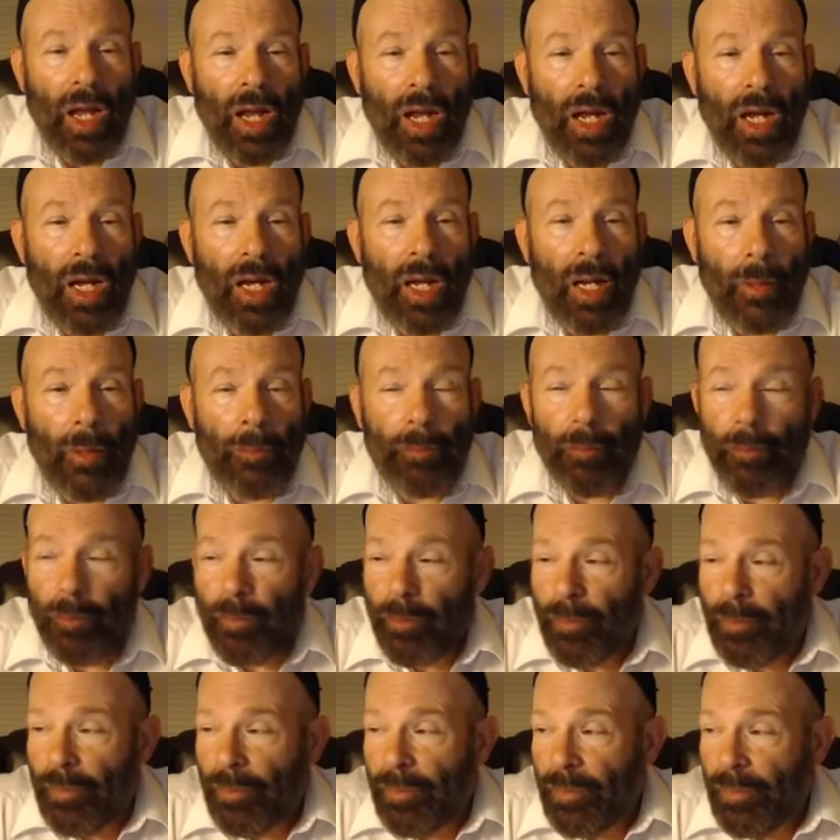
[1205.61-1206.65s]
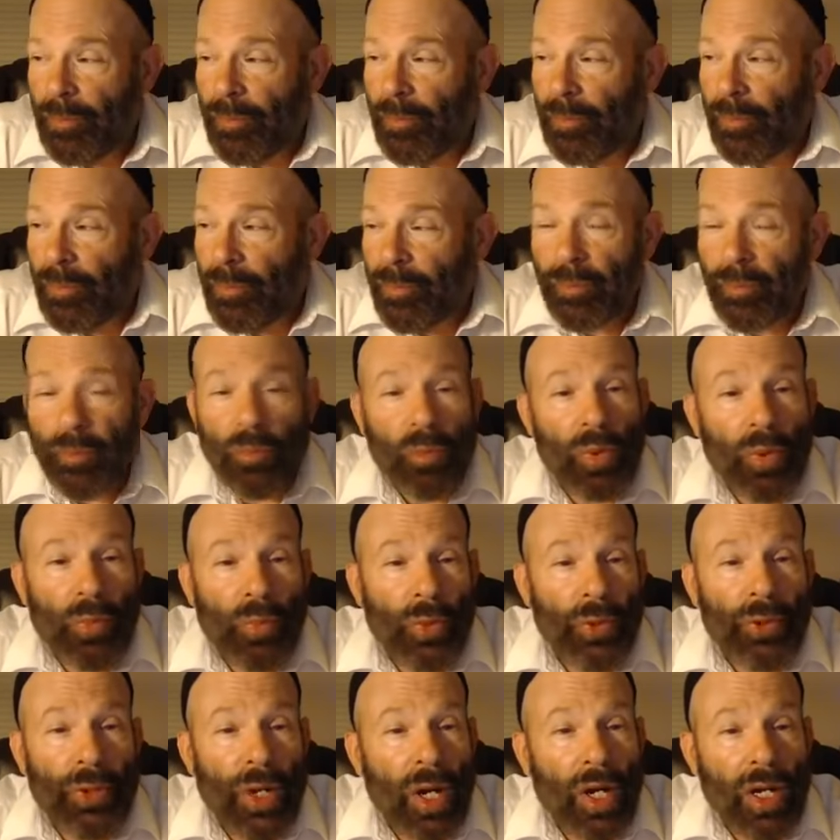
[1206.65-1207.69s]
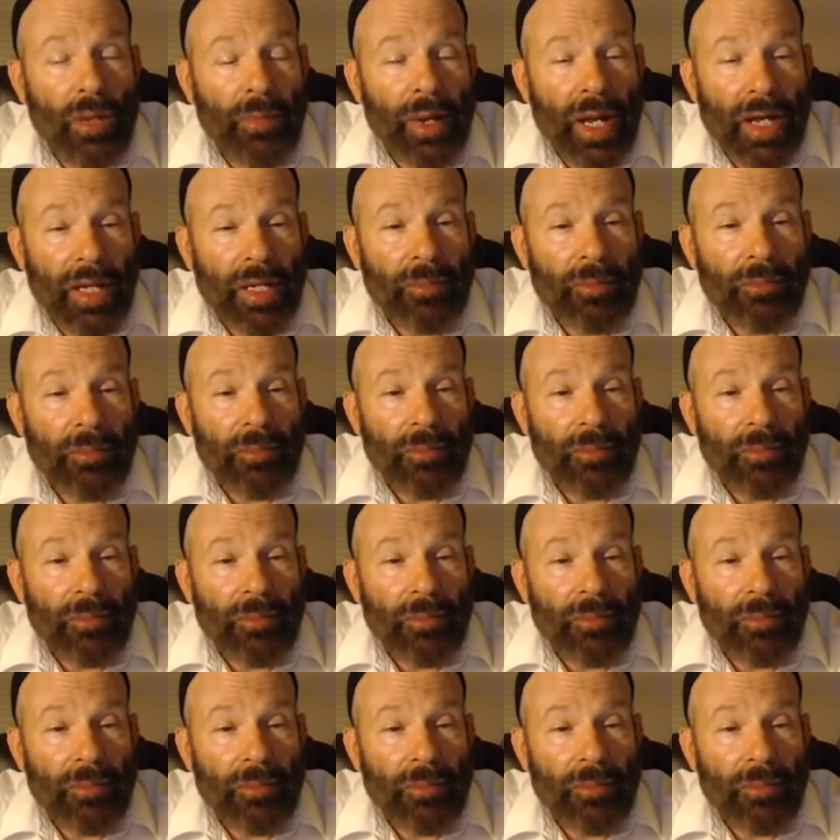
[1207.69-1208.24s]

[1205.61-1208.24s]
we'll talk about it.